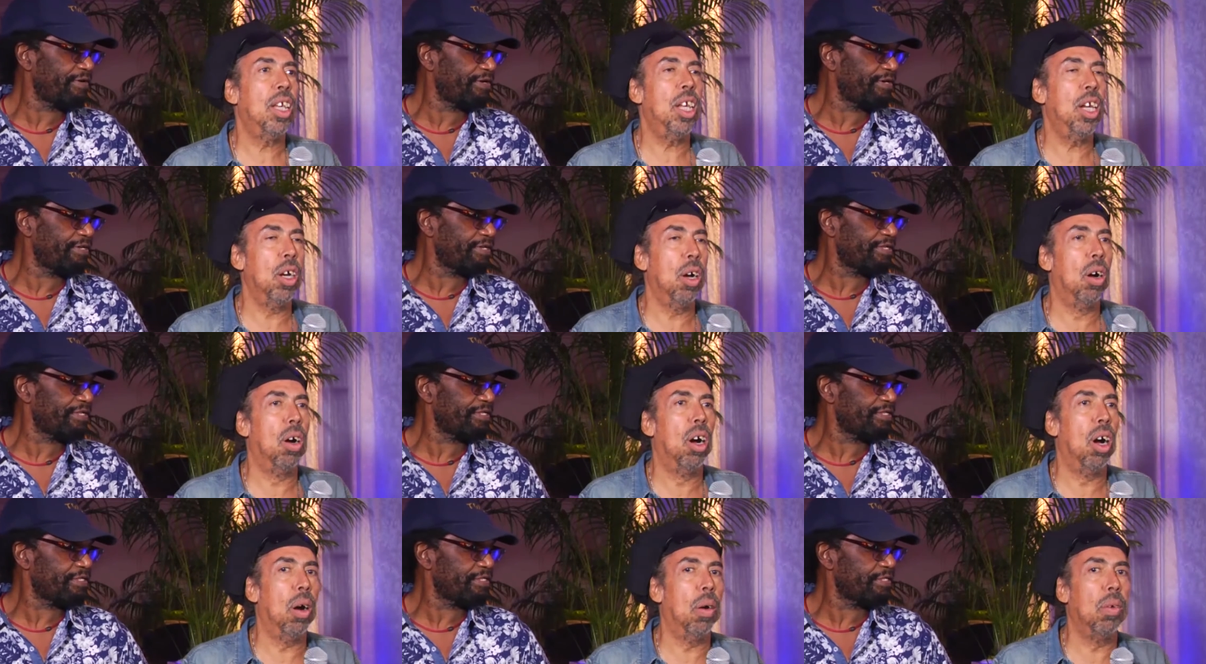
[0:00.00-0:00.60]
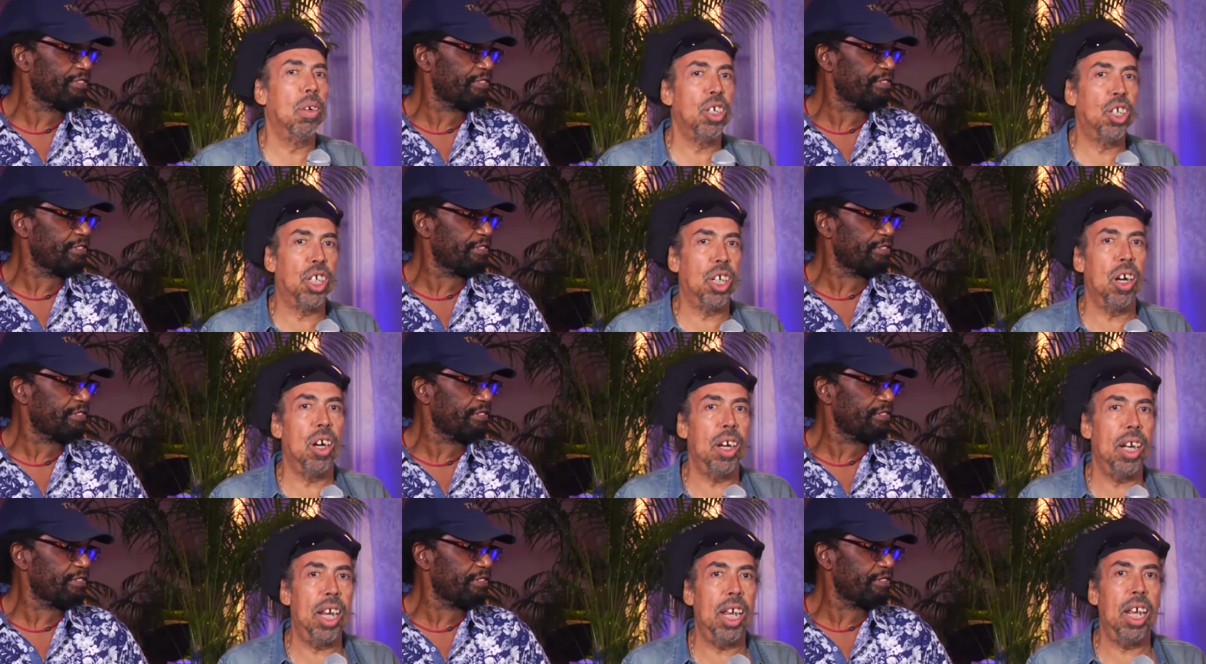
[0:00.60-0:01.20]
Speaker 1: you know, our
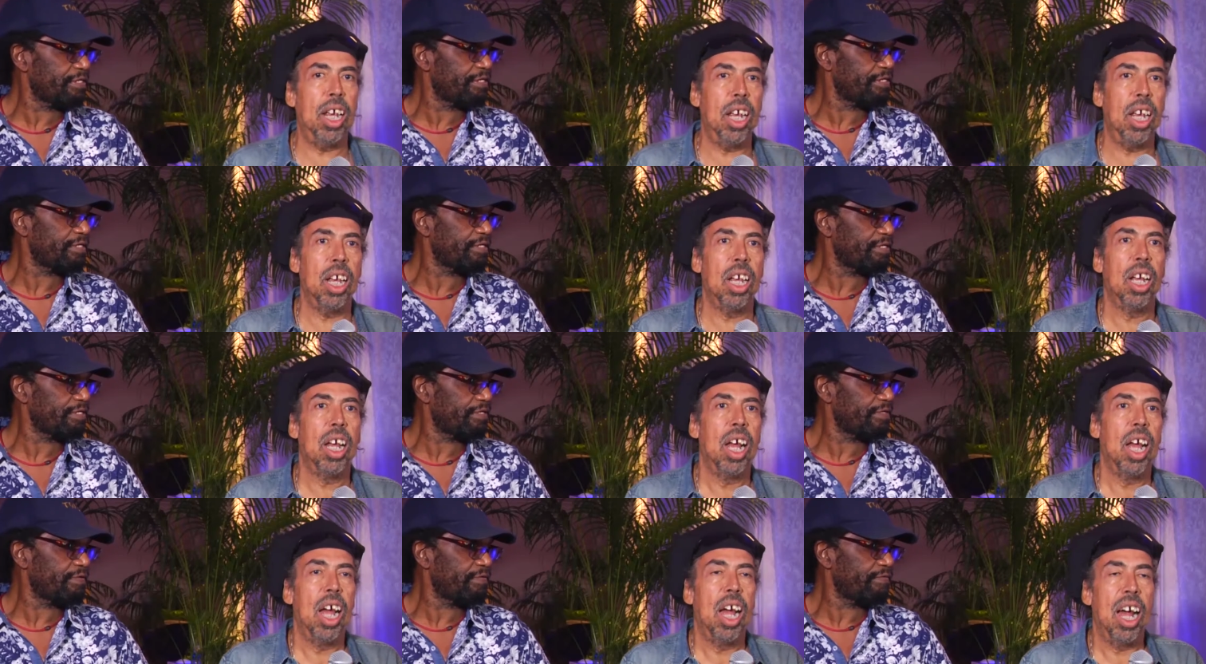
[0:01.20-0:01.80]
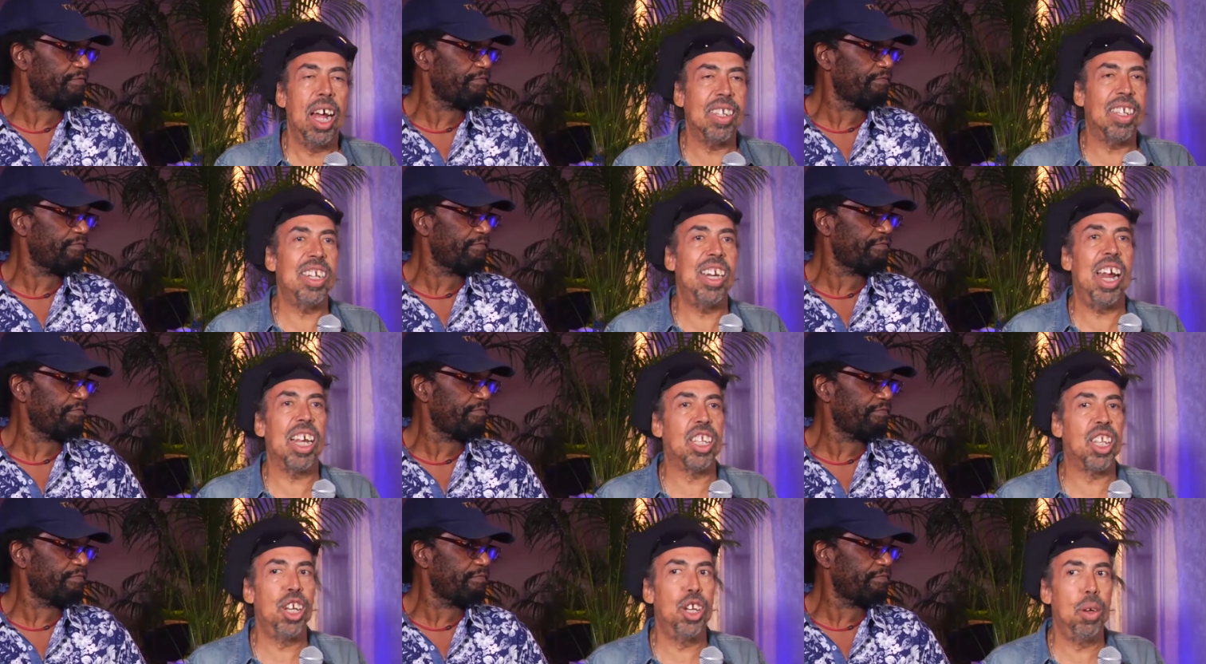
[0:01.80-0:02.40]
journey has a
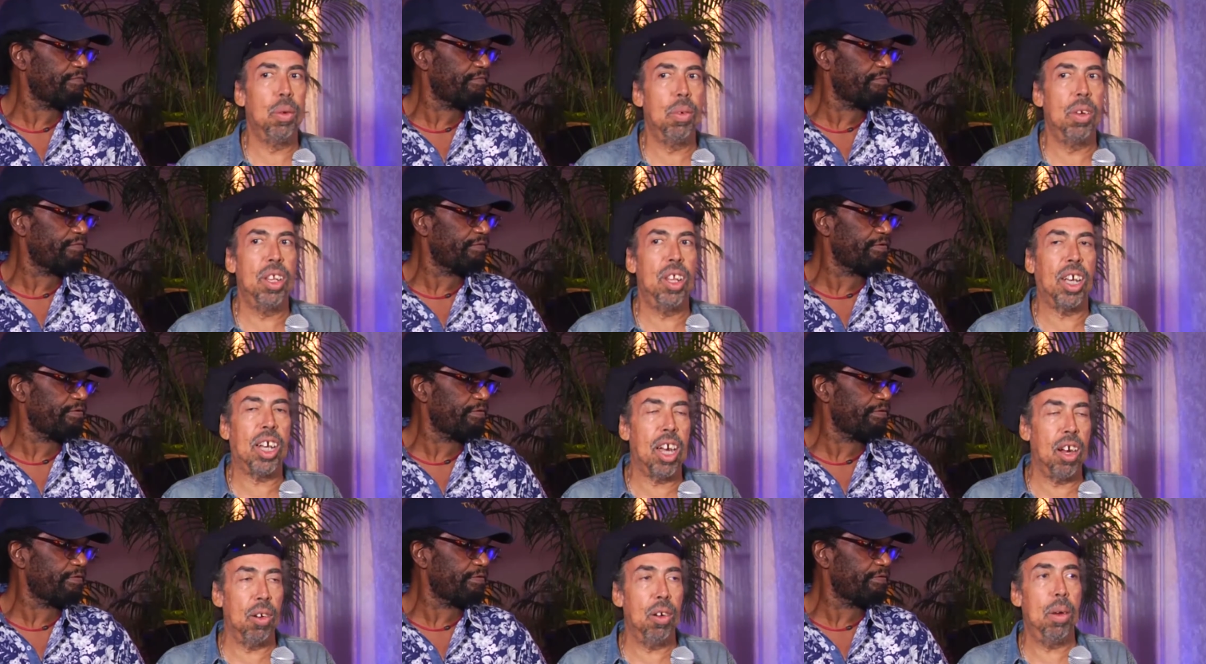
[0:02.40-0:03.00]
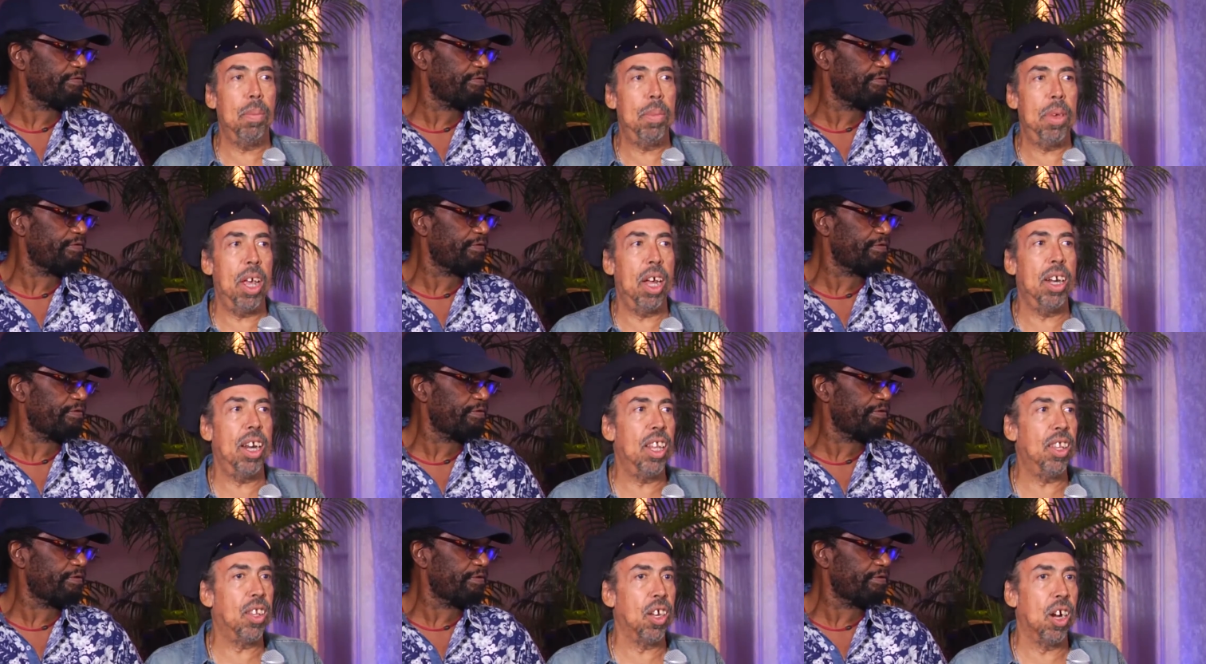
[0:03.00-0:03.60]
lot to do with the
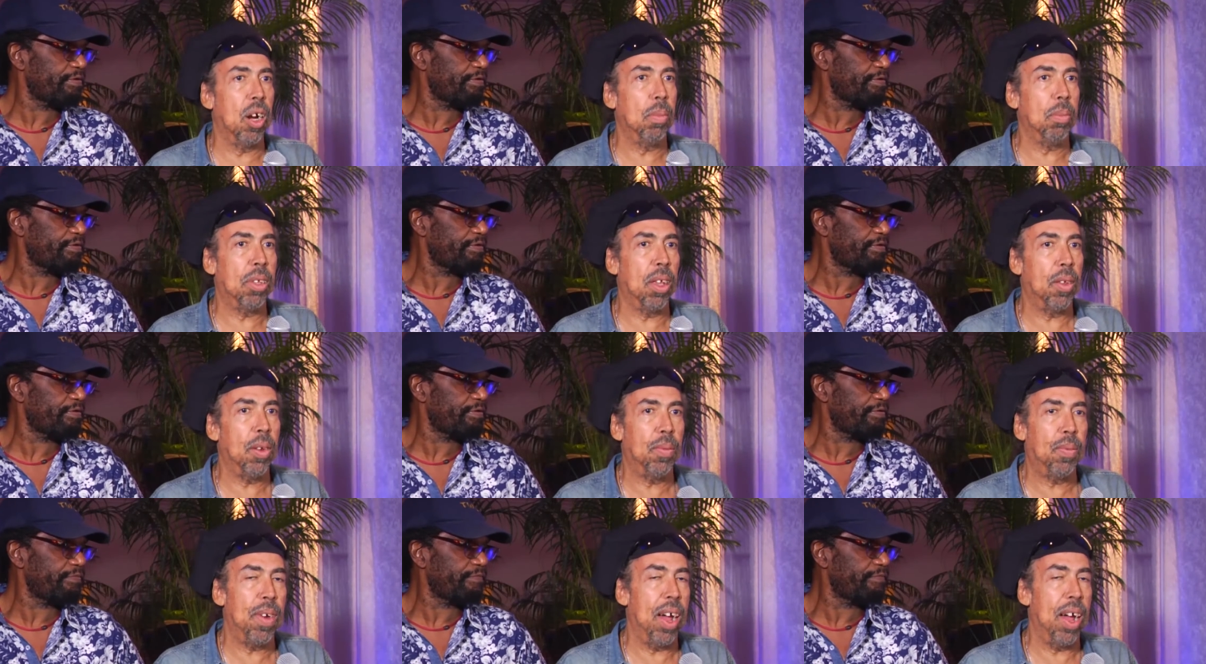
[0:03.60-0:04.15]
Caribbean in terms of the